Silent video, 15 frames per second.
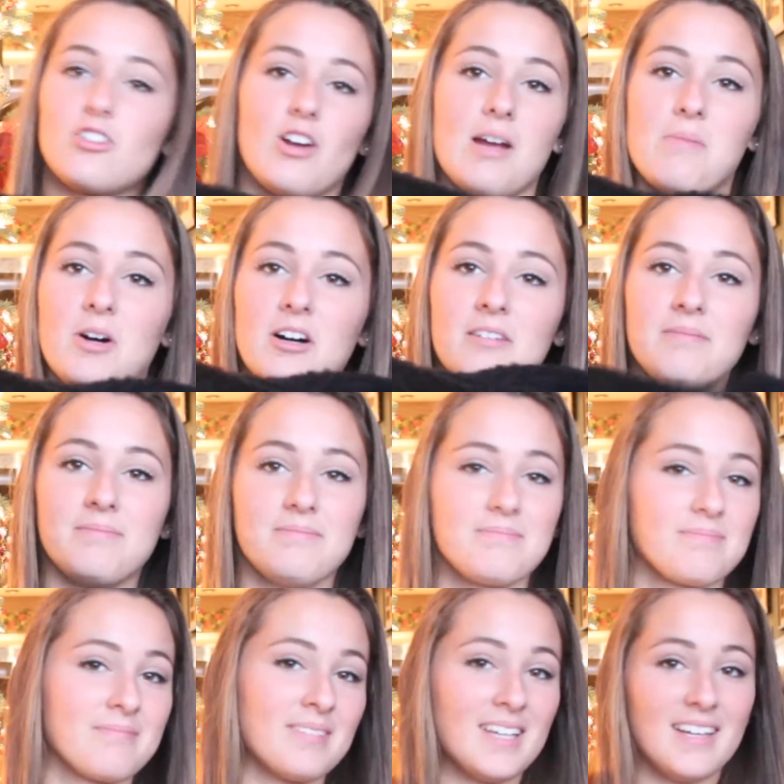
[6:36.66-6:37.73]
grandma.
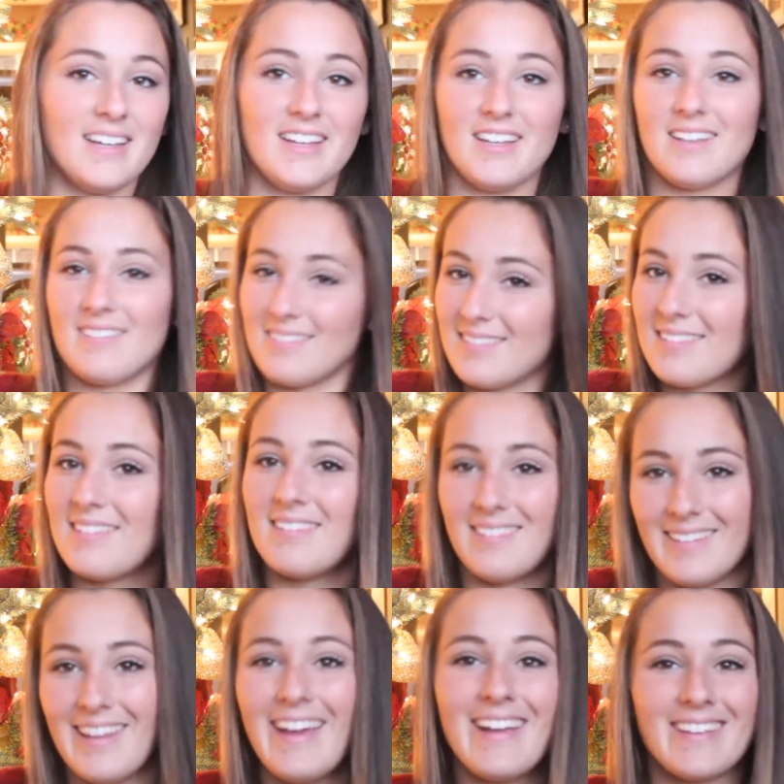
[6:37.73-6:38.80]

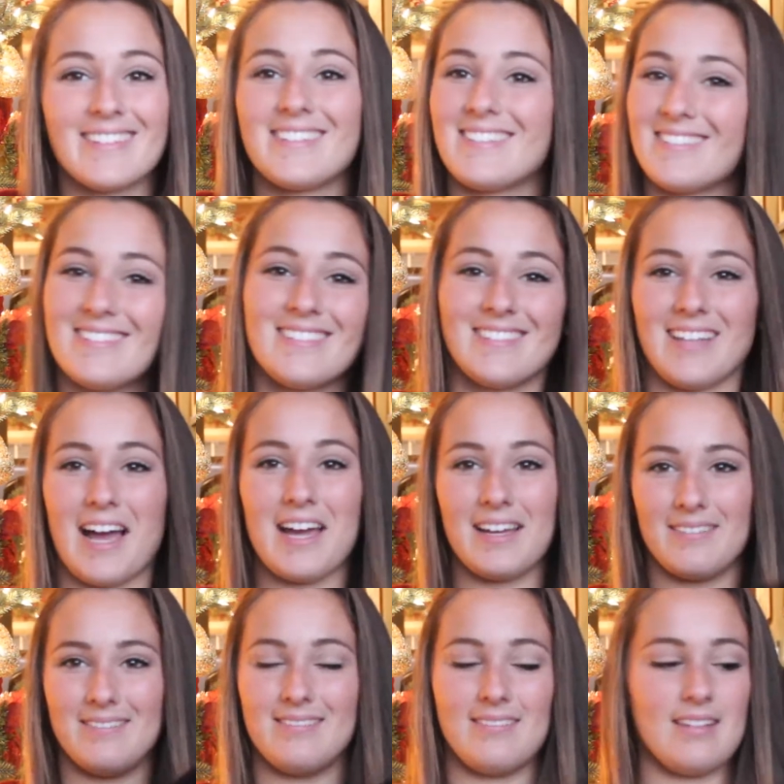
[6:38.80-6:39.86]
Thanks.
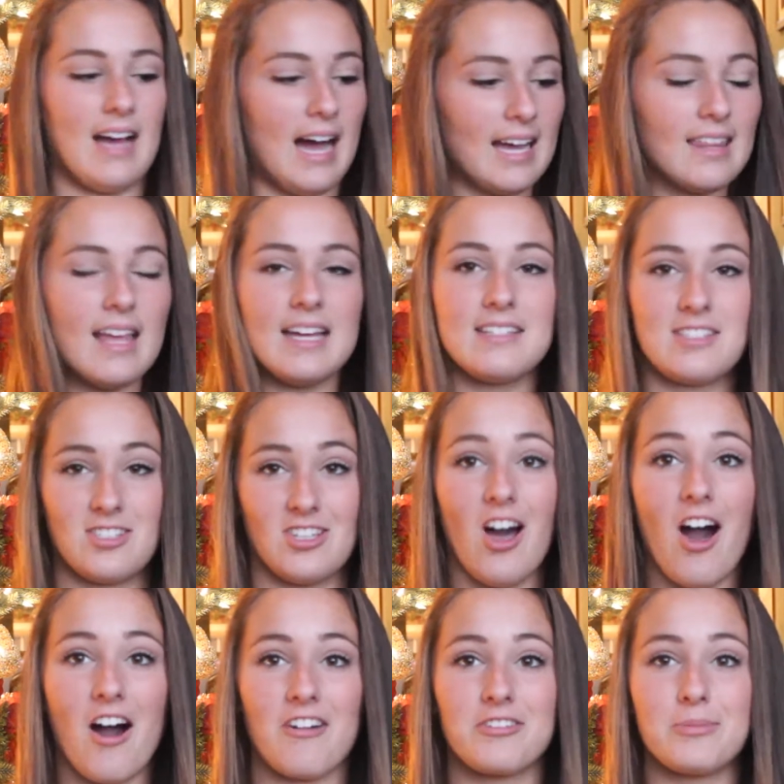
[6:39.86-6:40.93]
I, I, it's
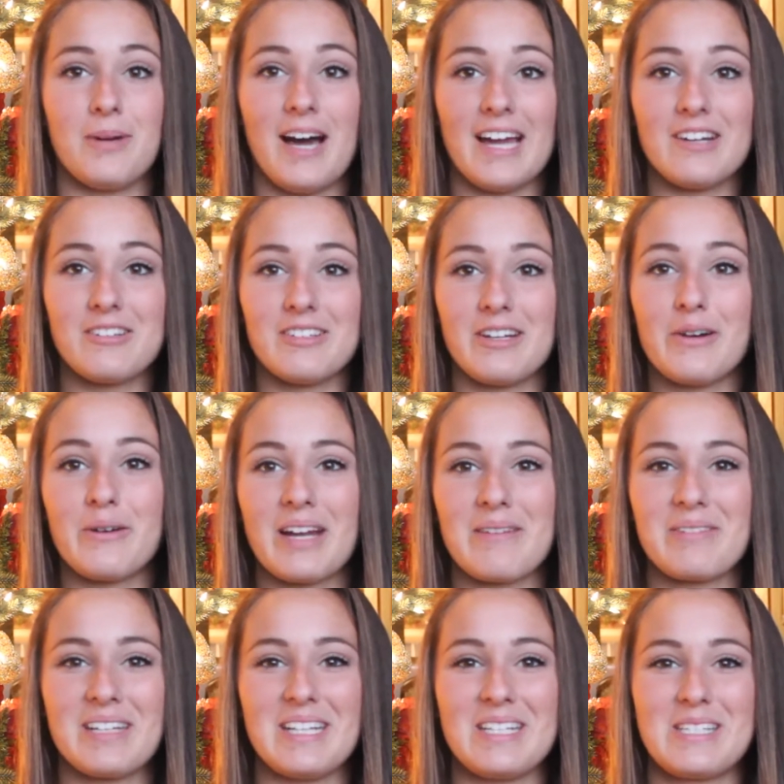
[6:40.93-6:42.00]
soft, but I don't know what
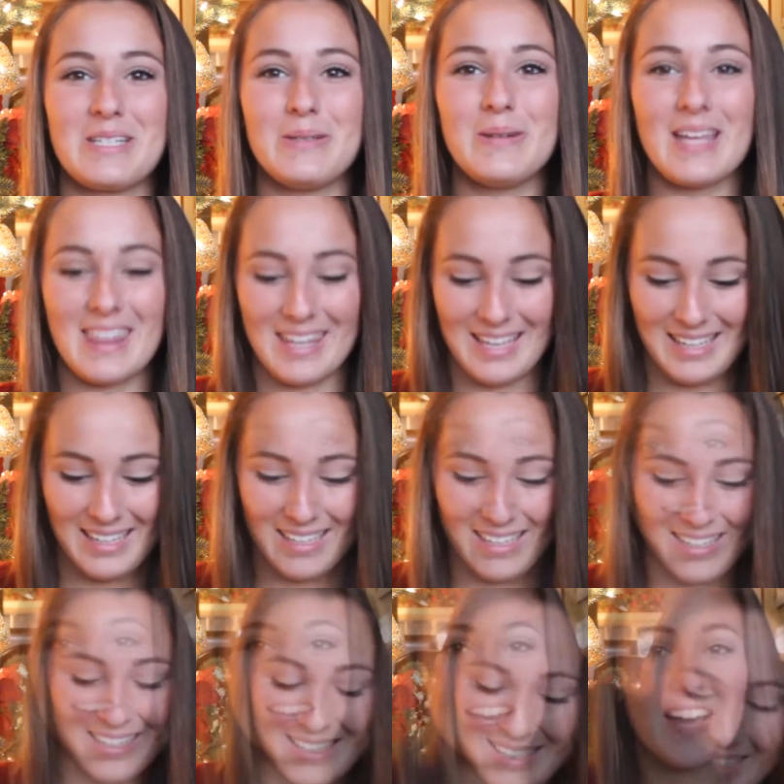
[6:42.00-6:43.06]
I'm gonna do with it.
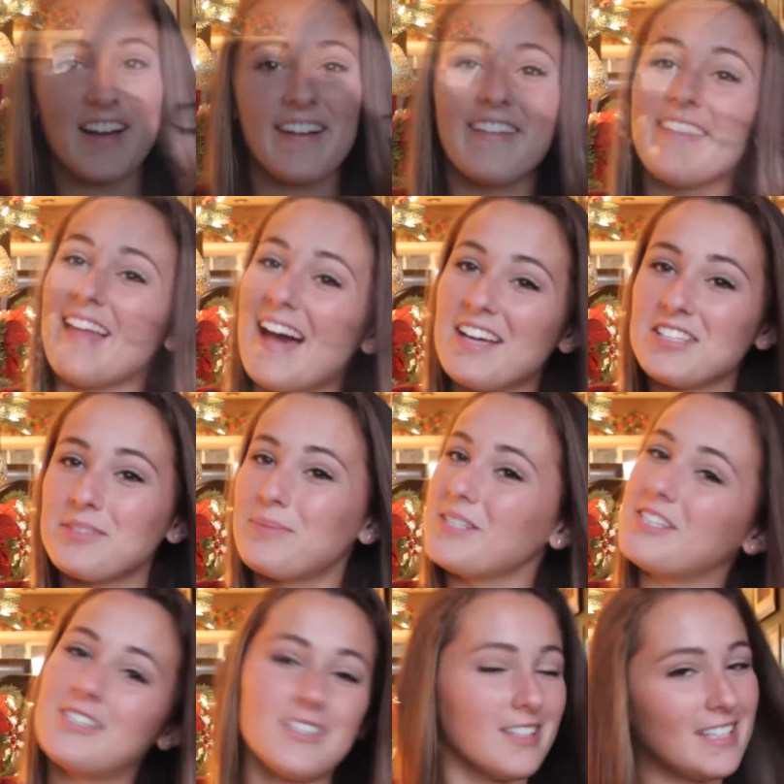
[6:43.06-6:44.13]
Last
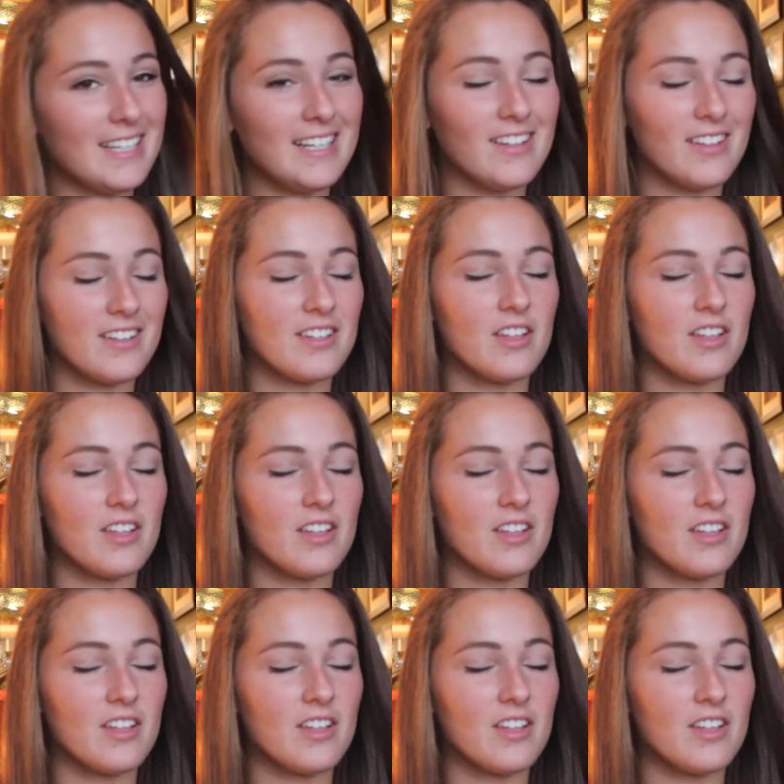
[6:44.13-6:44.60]
but certainly,